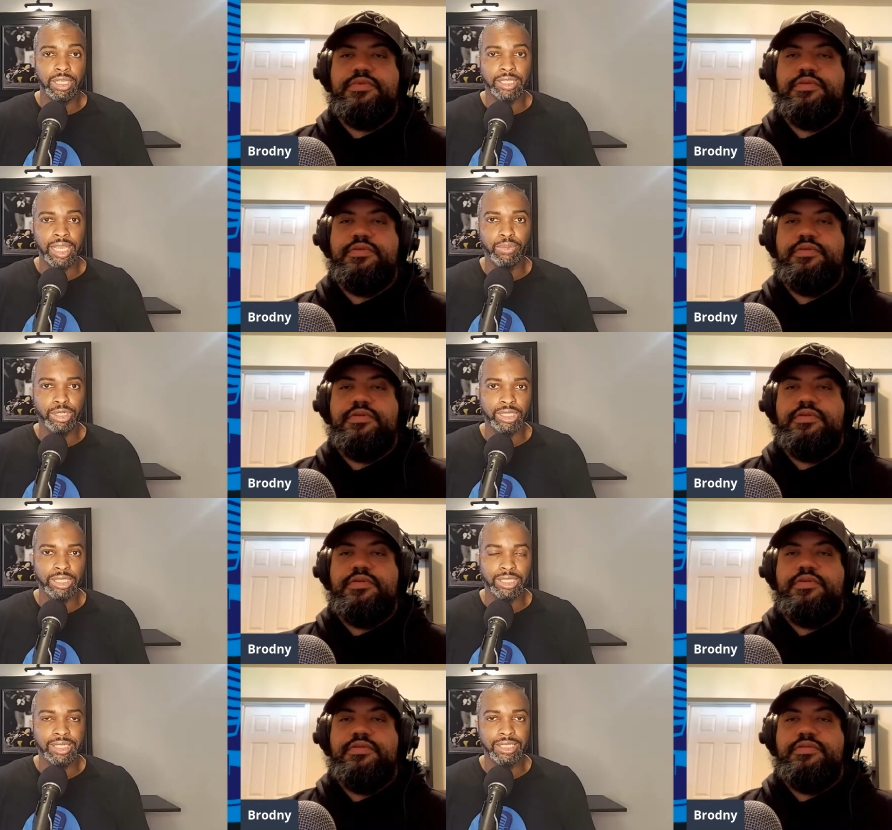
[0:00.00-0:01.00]
Speaker 1: Gus Edwards,
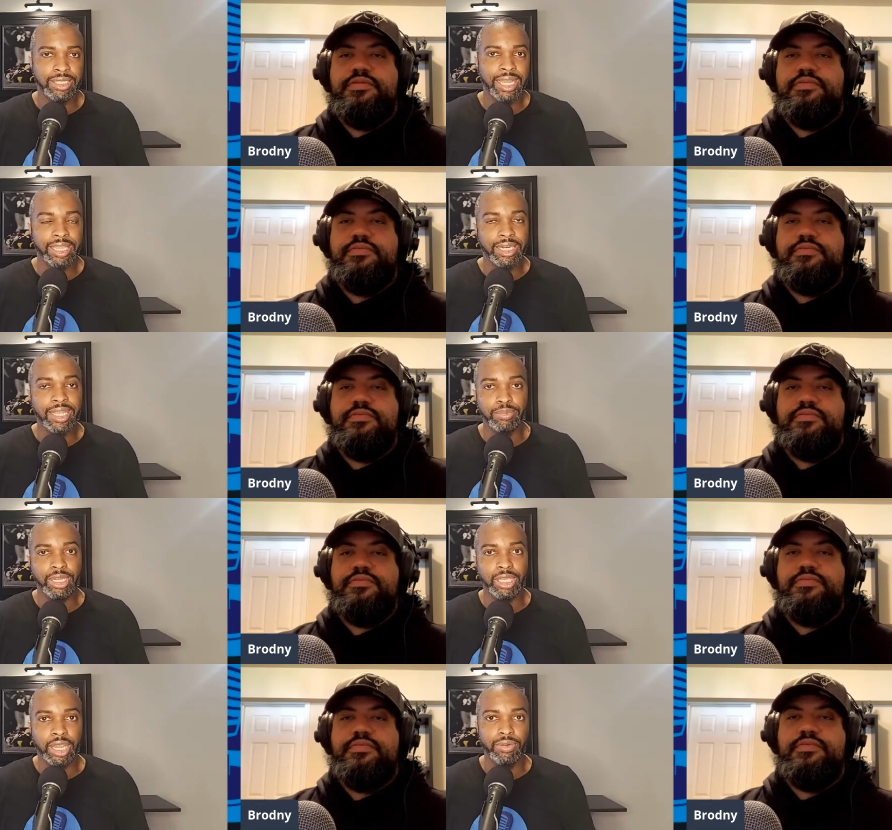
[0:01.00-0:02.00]
just not getting as
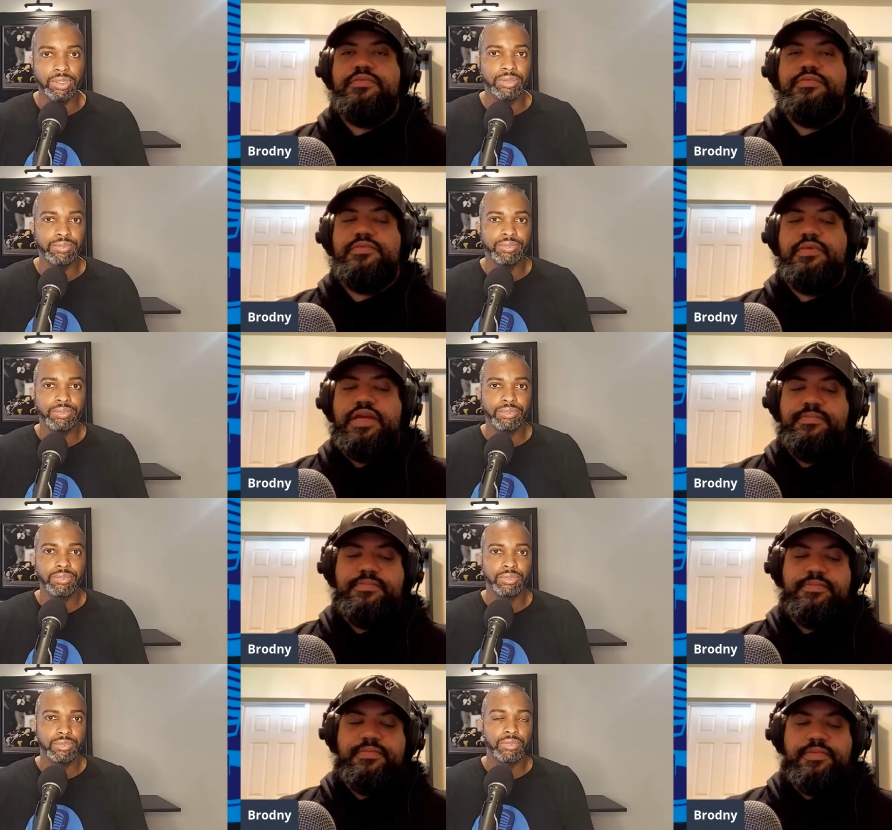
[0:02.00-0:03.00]
many carries. Right.
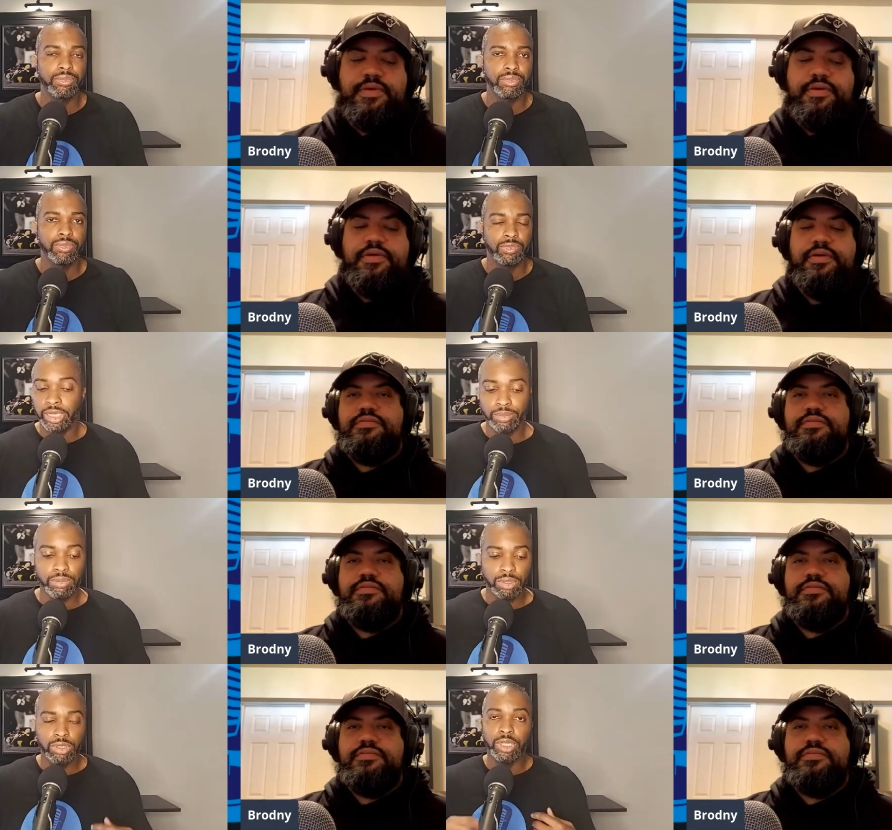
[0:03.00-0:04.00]
Yeah.
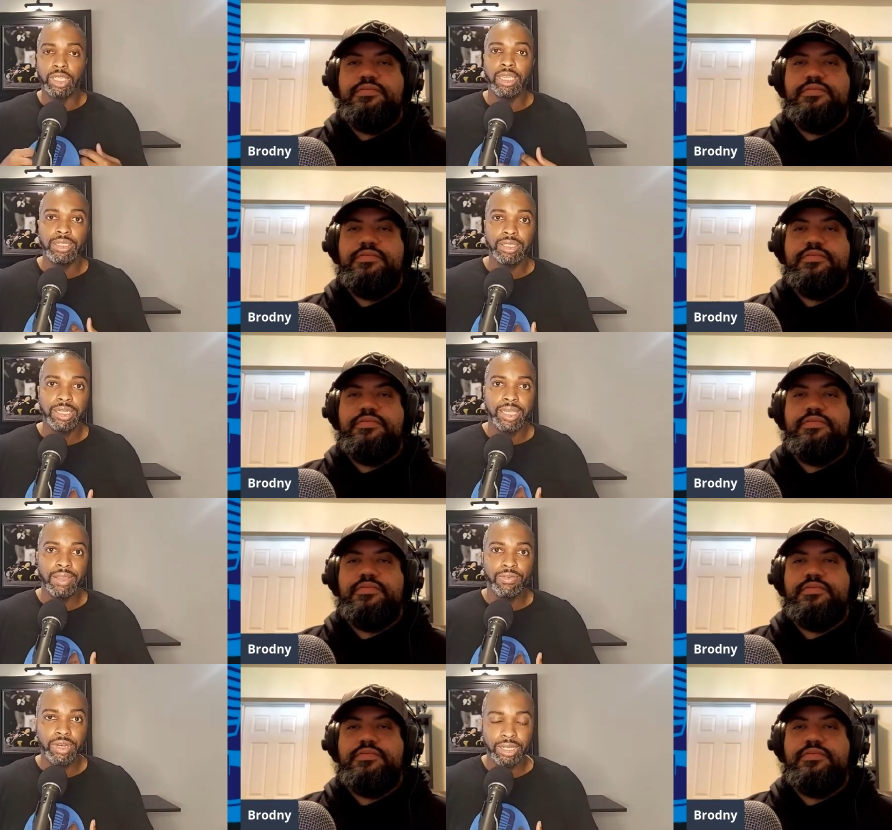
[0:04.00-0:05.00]
So the keys to the
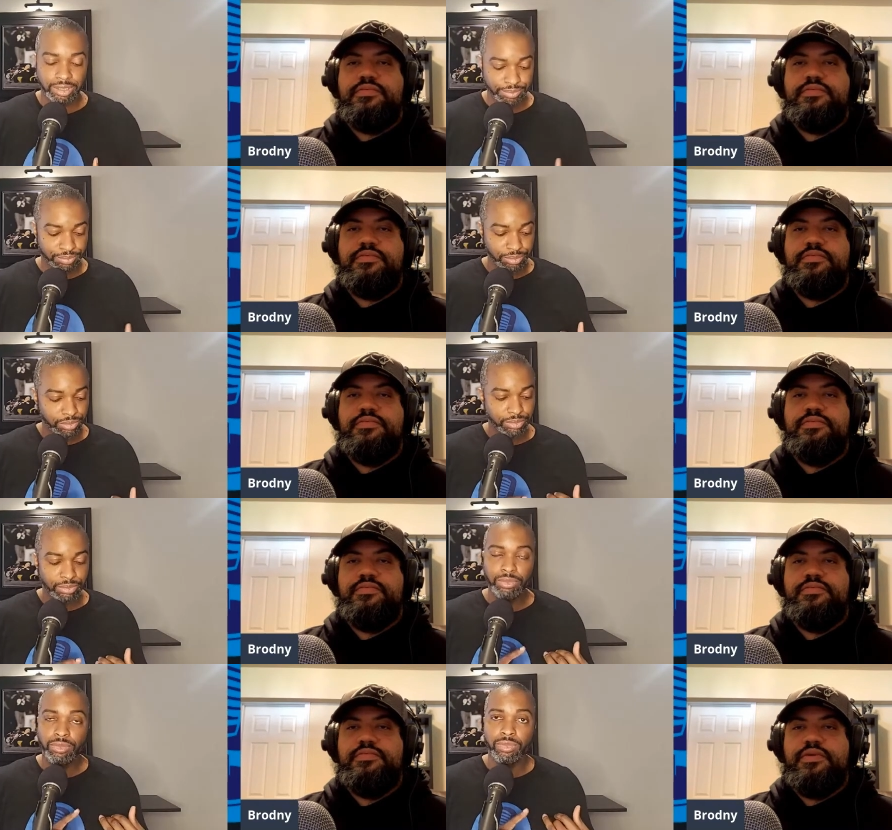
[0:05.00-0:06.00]
game for us
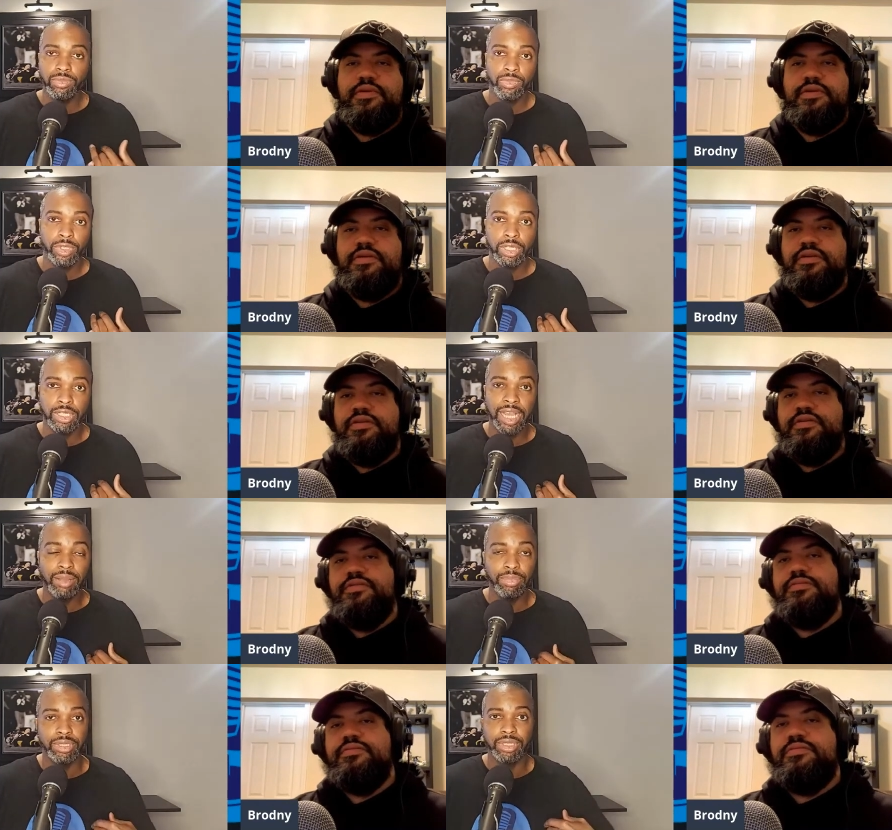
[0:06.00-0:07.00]

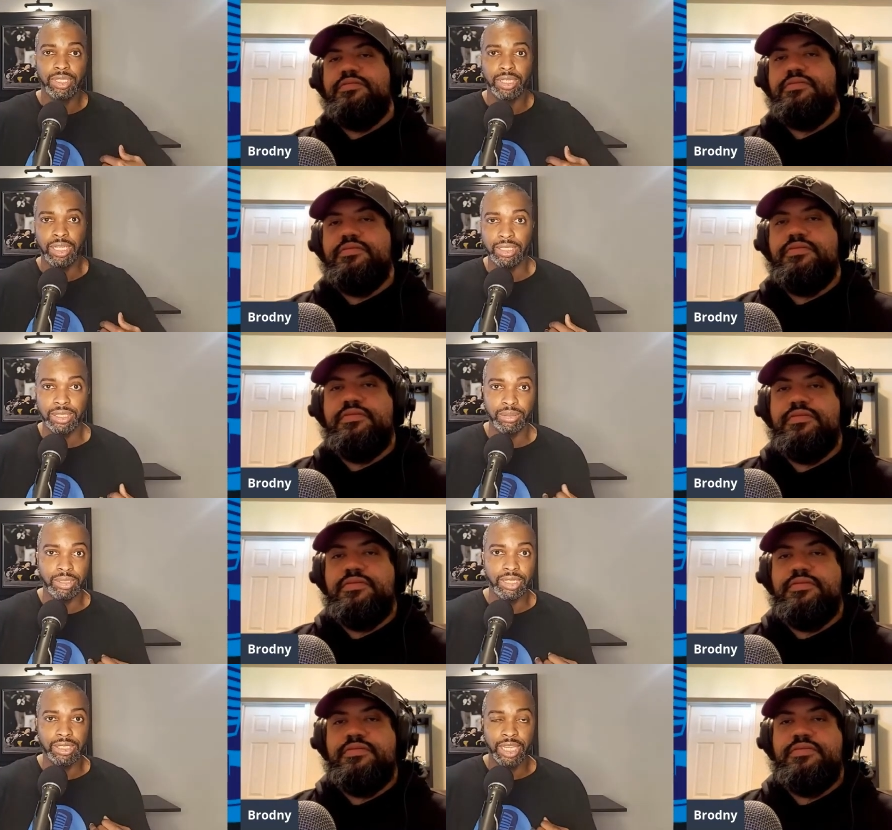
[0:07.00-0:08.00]
Dobbins needs to
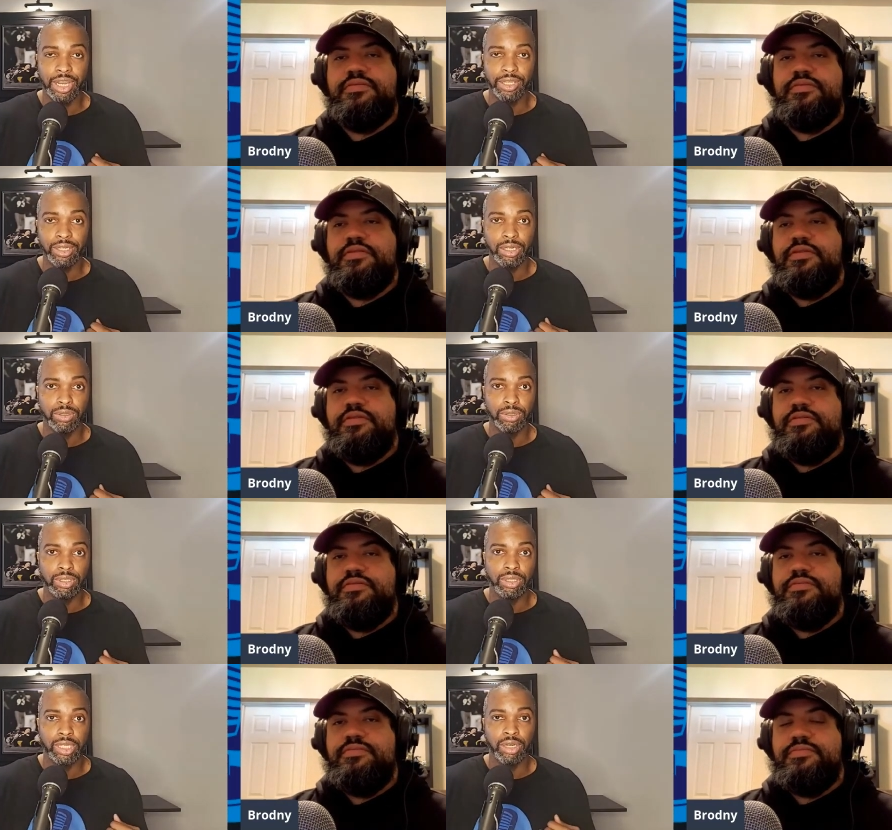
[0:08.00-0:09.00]
needs to carry the load
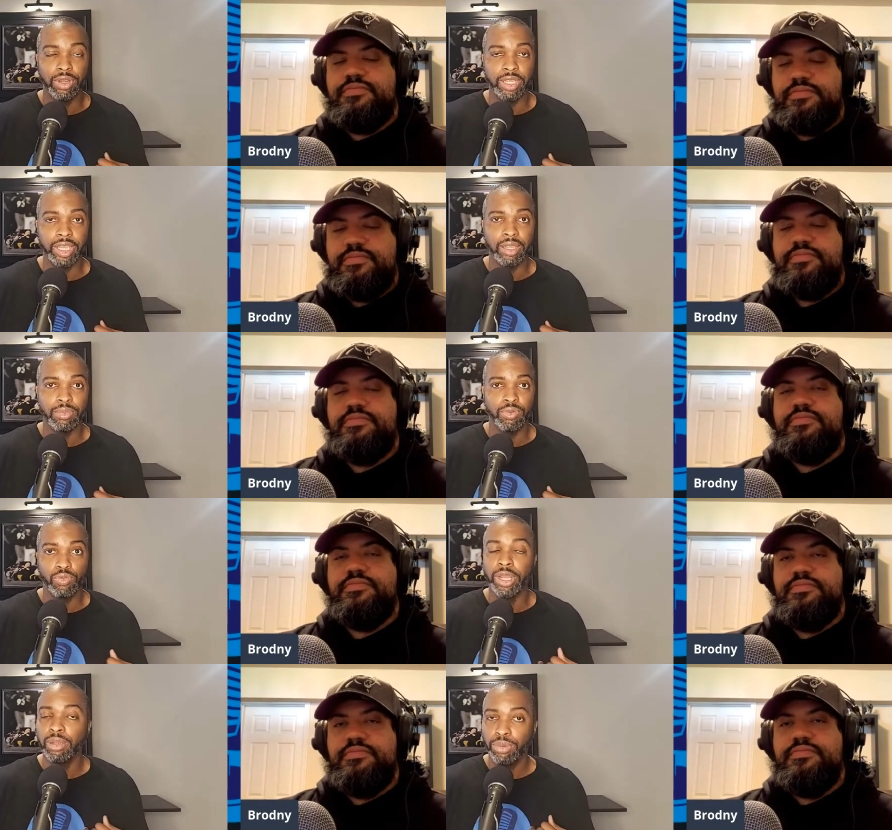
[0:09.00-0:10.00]
in the run game.
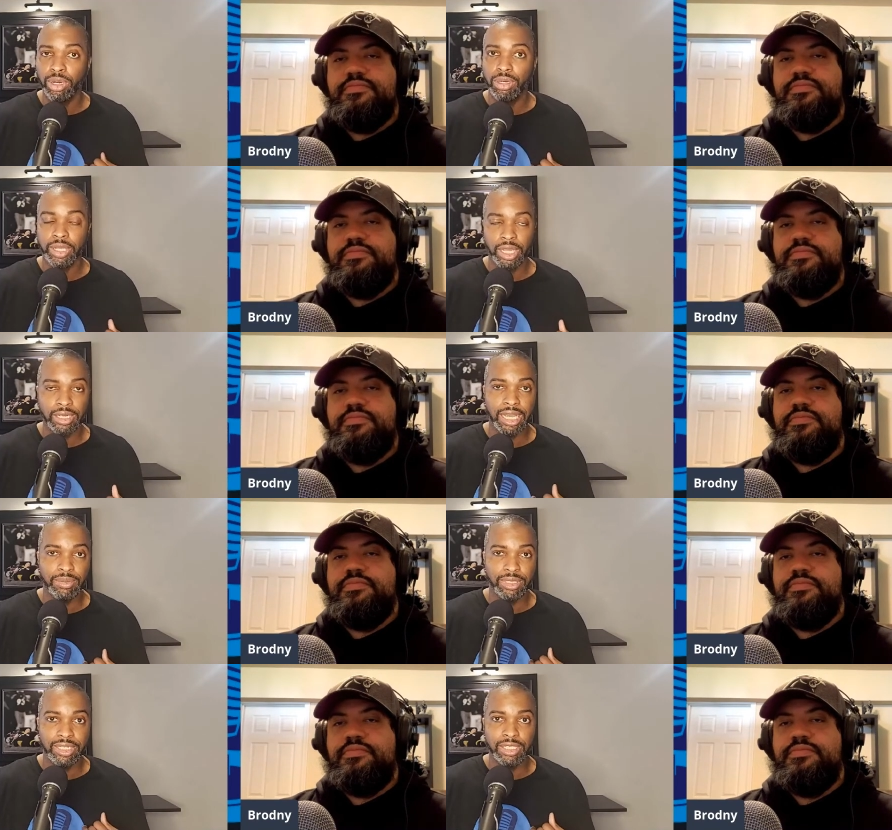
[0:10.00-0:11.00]
Run the ball, and
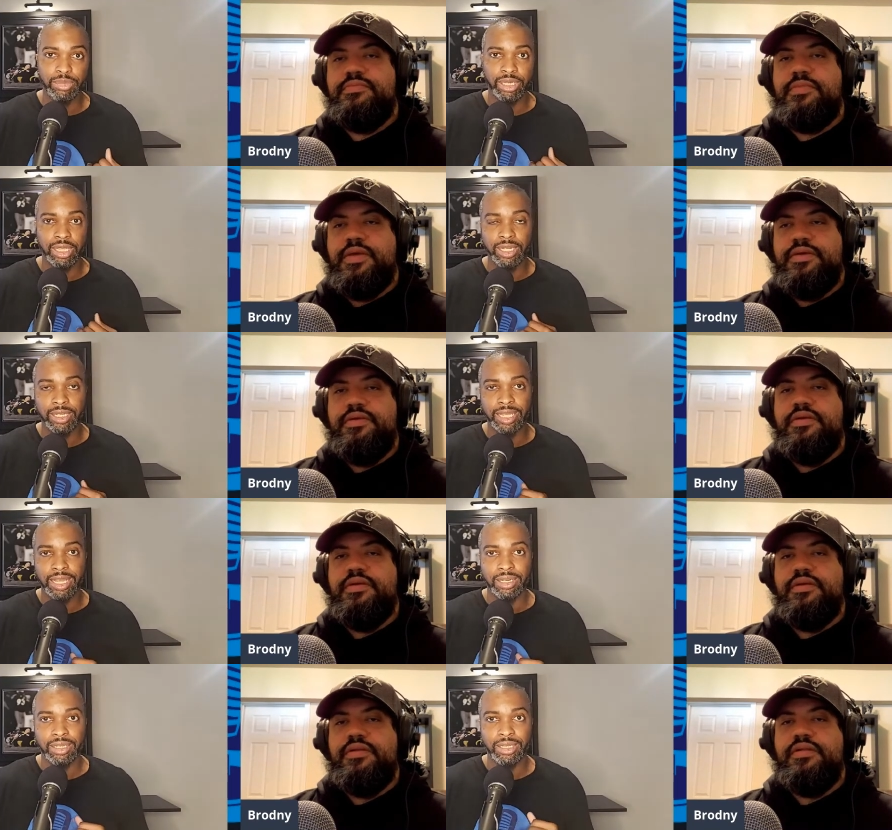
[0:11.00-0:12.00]
Dobbins needs to be leading
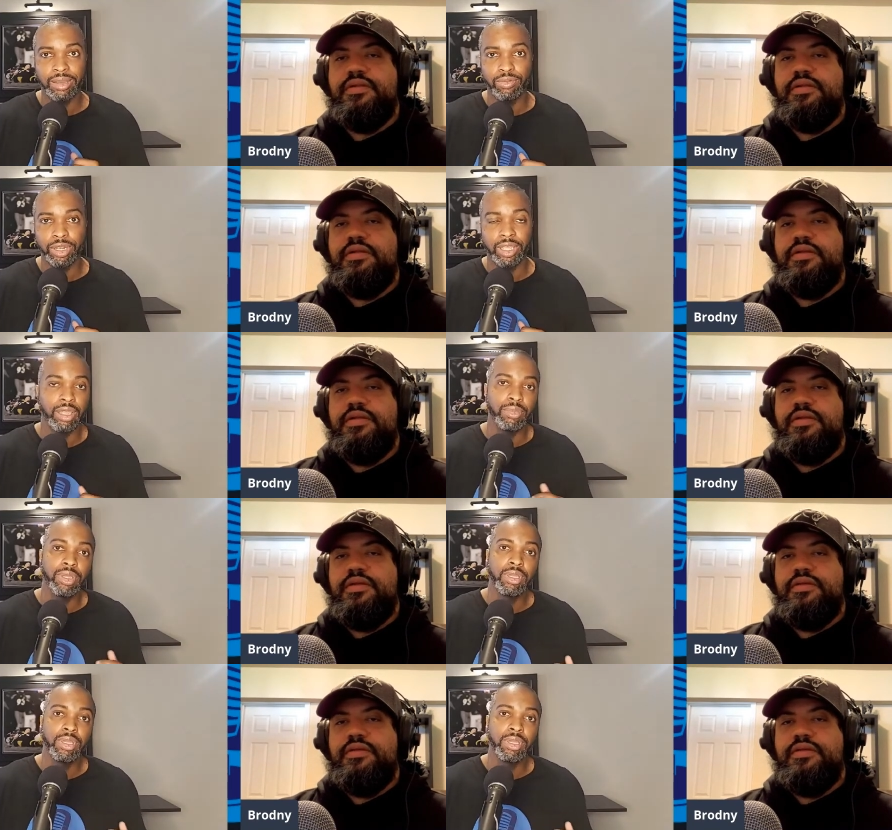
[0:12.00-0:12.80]
that that run game.